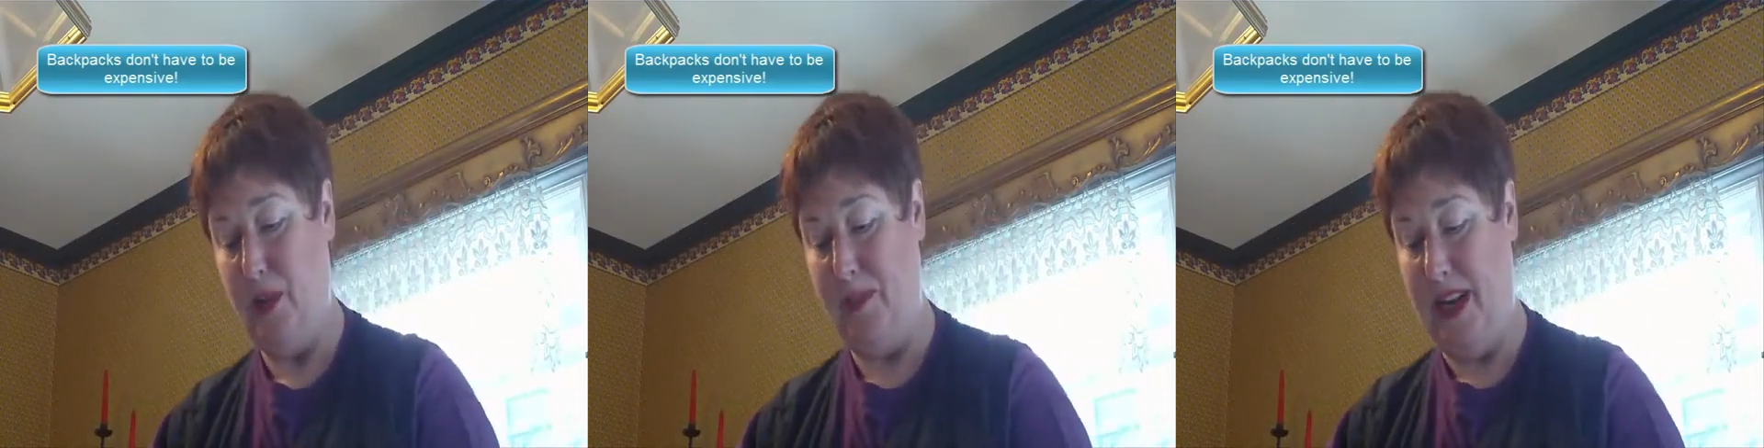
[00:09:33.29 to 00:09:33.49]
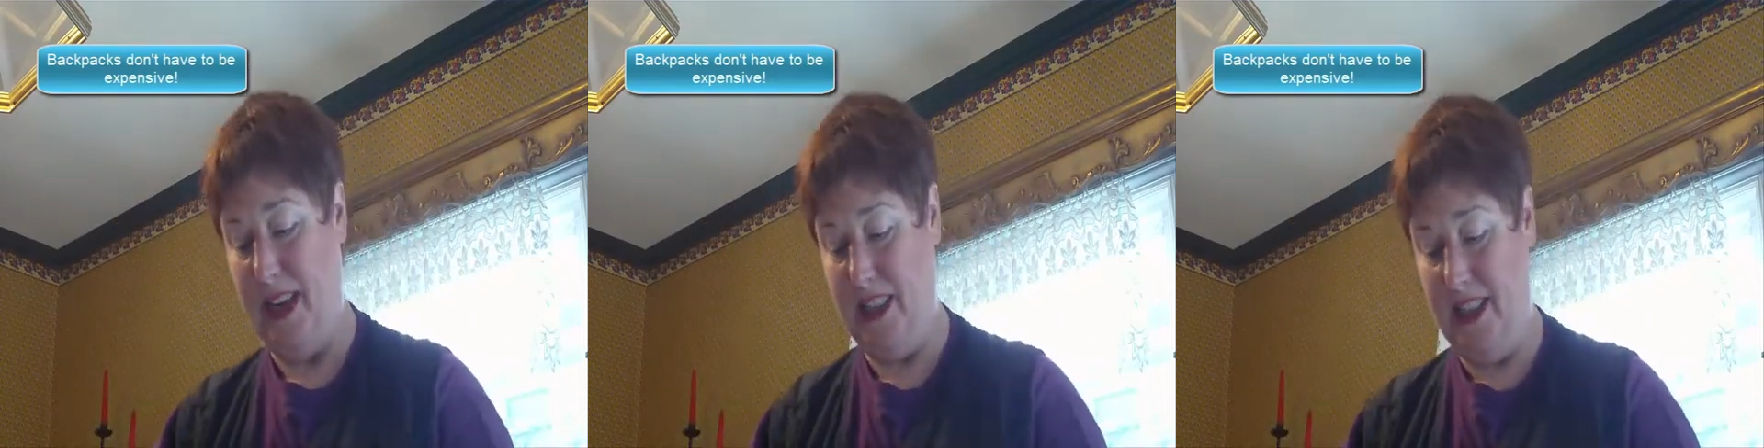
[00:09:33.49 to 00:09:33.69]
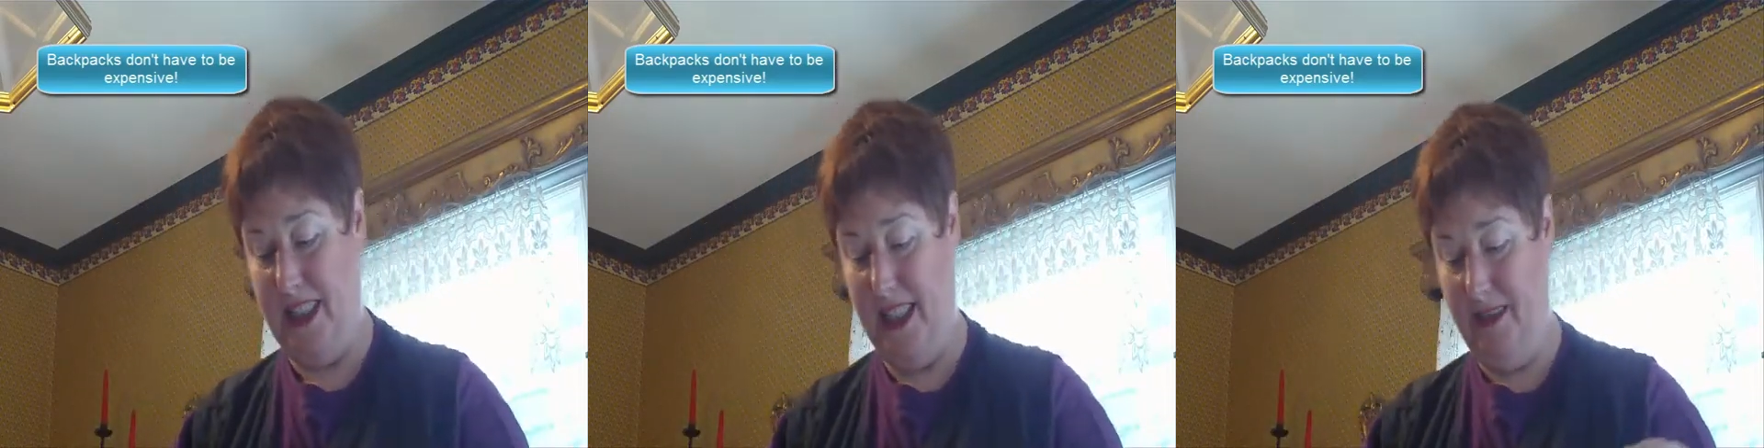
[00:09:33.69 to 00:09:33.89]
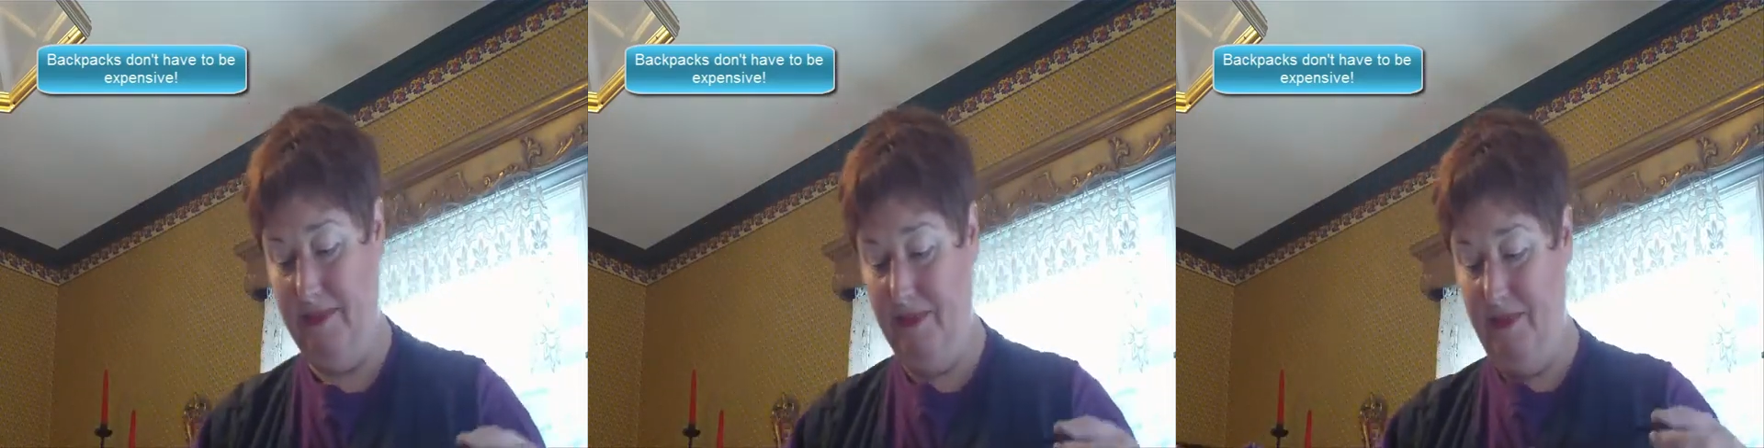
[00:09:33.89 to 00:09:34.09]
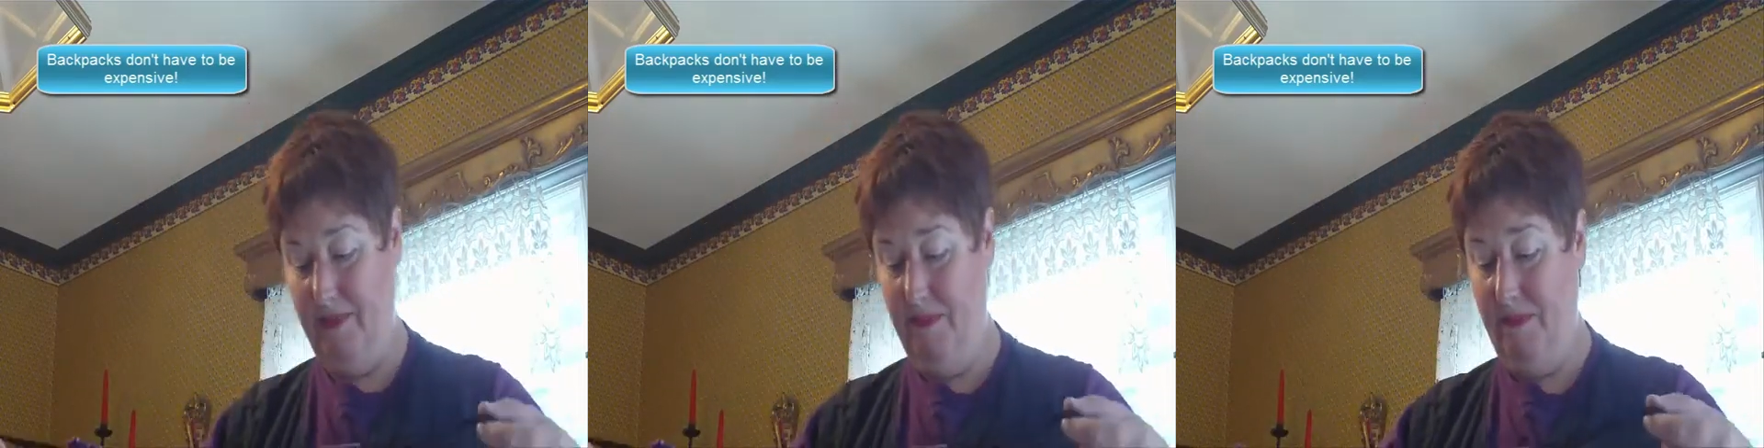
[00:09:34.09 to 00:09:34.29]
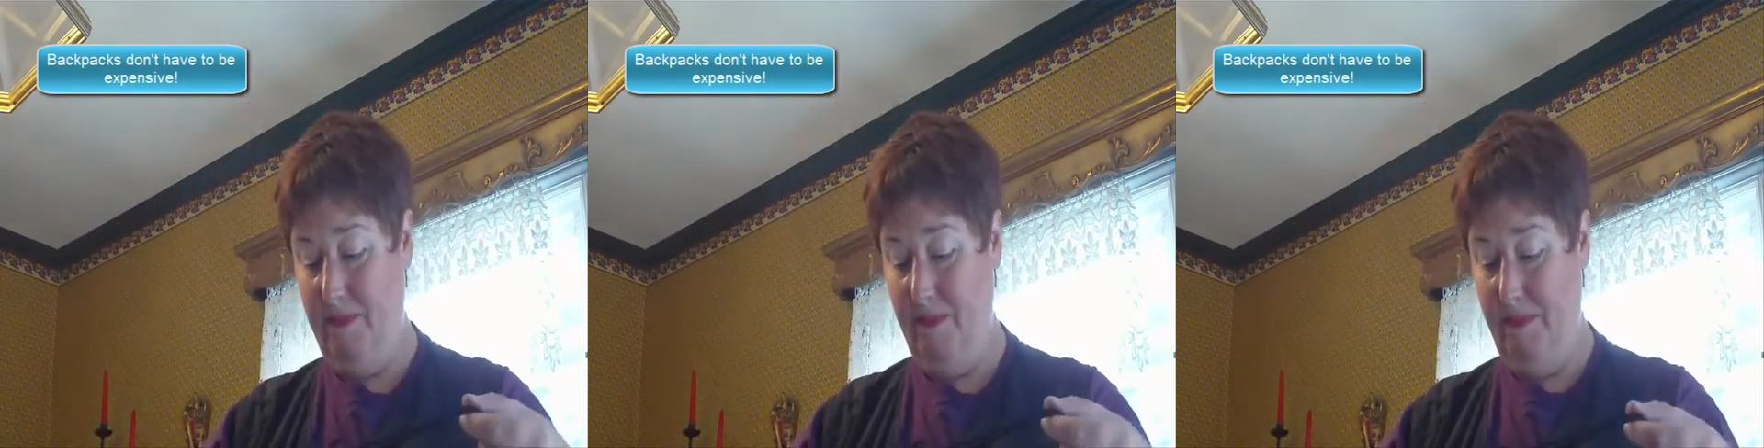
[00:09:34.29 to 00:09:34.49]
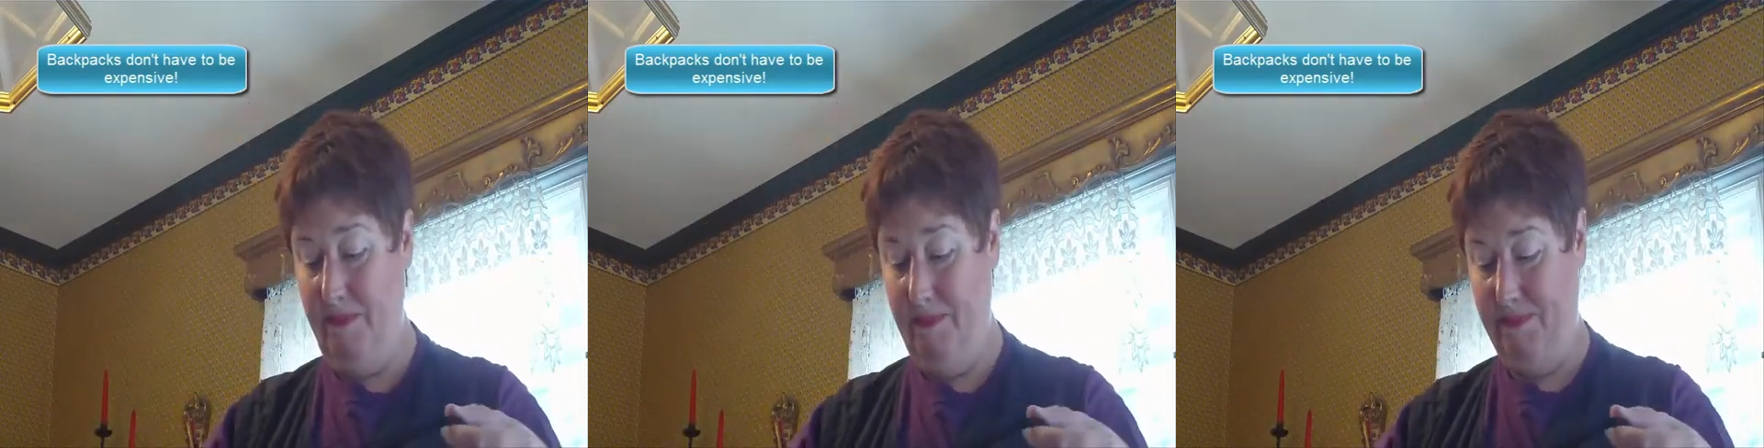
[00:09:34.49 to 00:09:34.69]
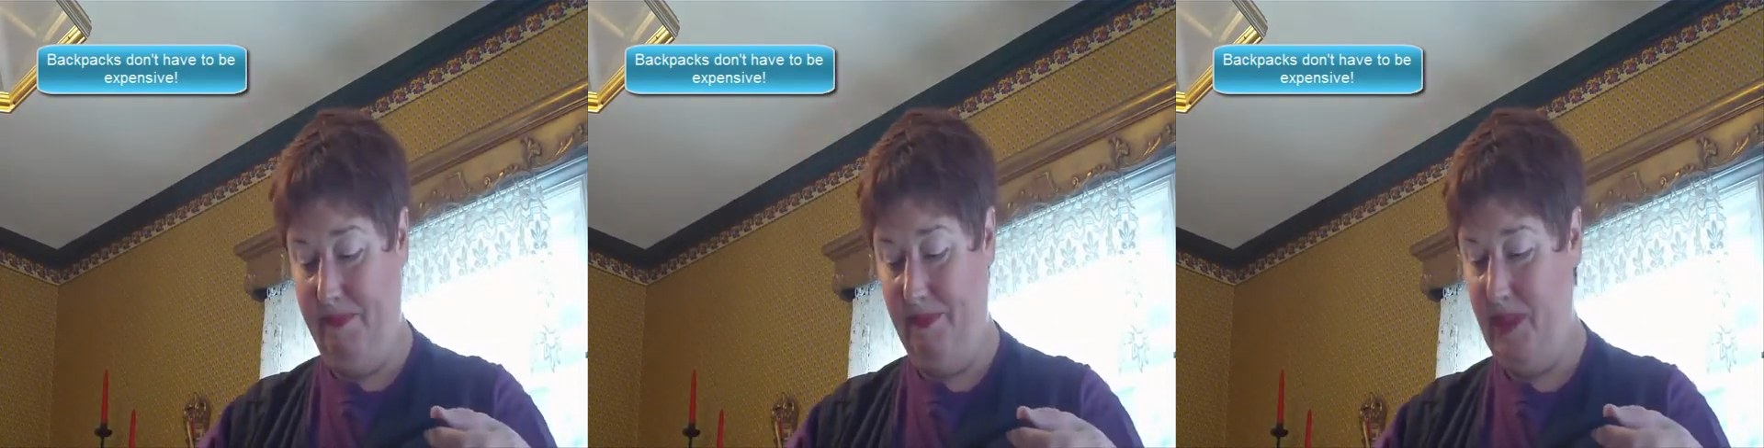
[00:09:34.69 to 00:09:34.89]
schmancy.
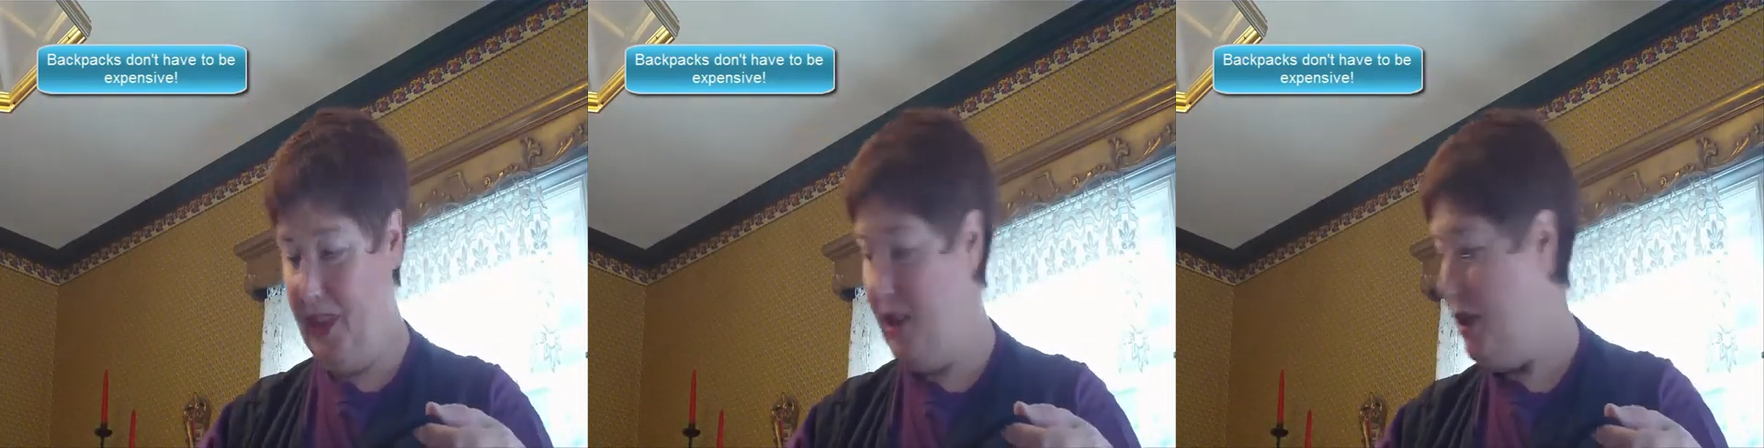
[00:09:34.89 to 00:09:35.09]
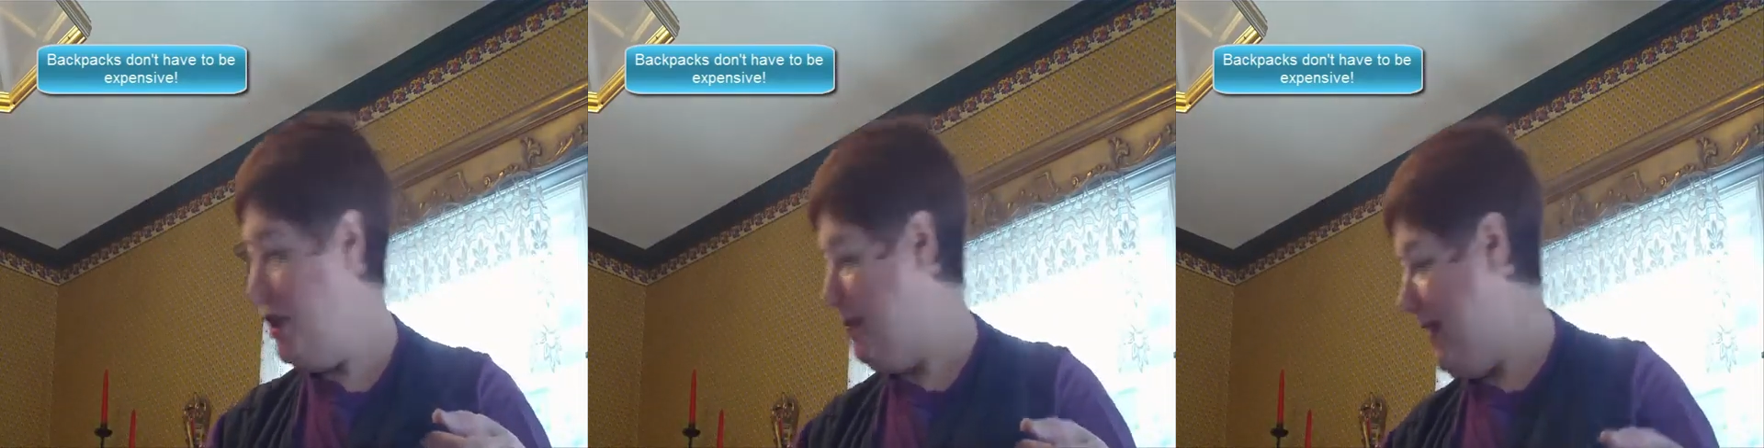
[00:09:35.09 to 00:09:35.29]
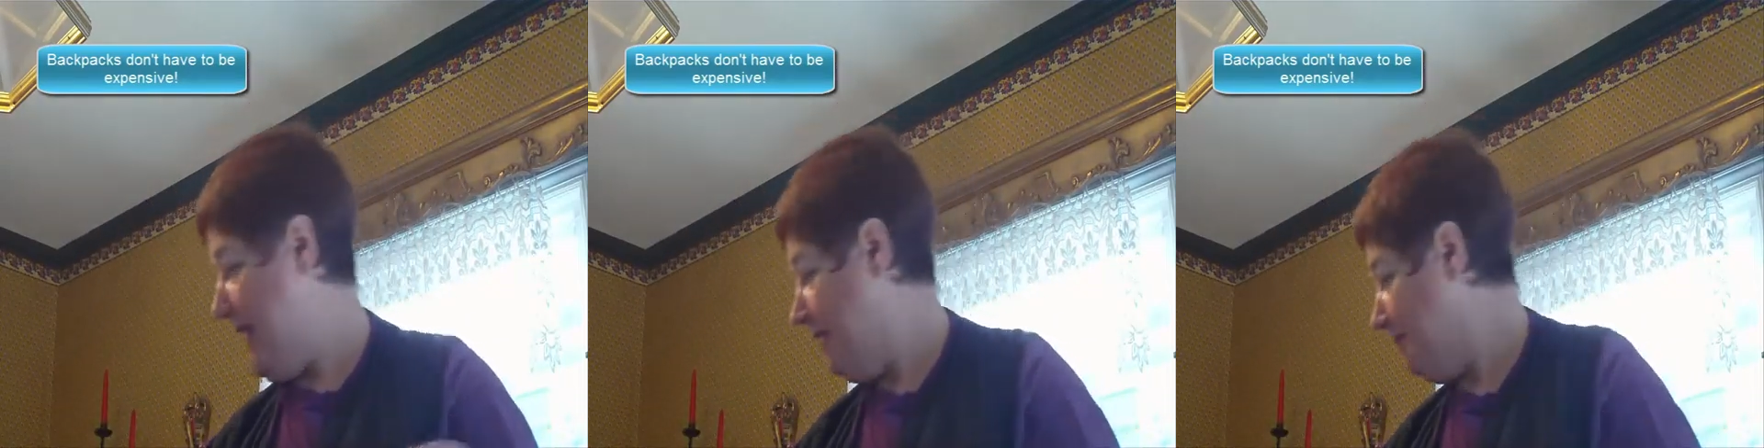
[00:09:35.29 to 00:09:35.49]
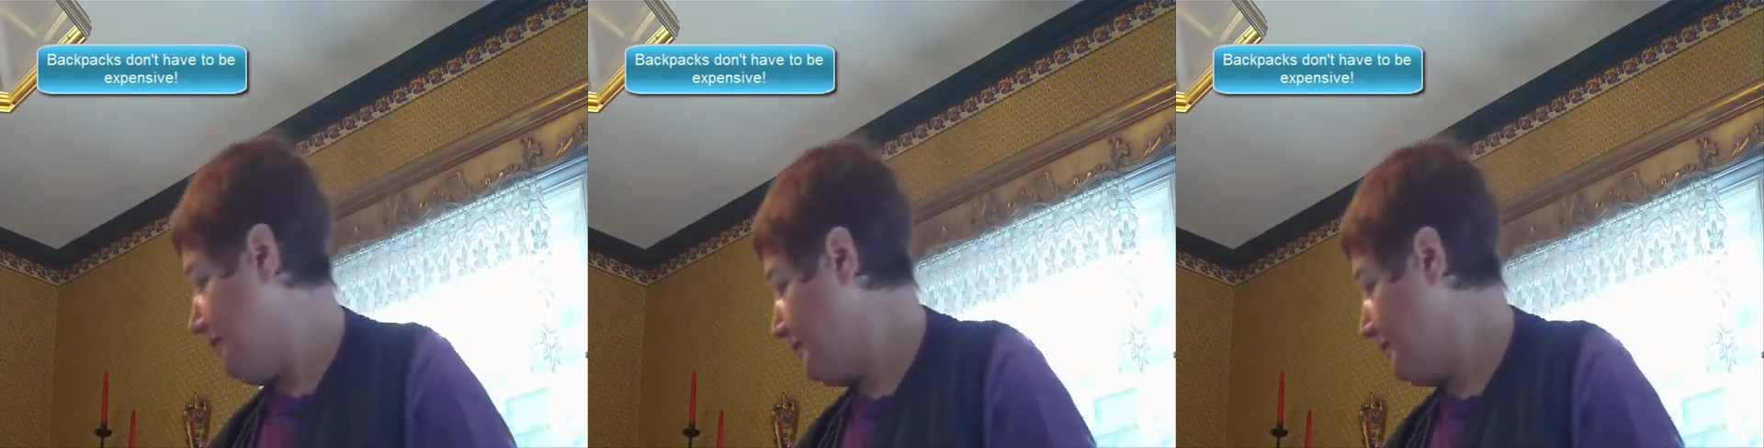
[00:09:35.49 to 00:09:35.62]
Excuse me.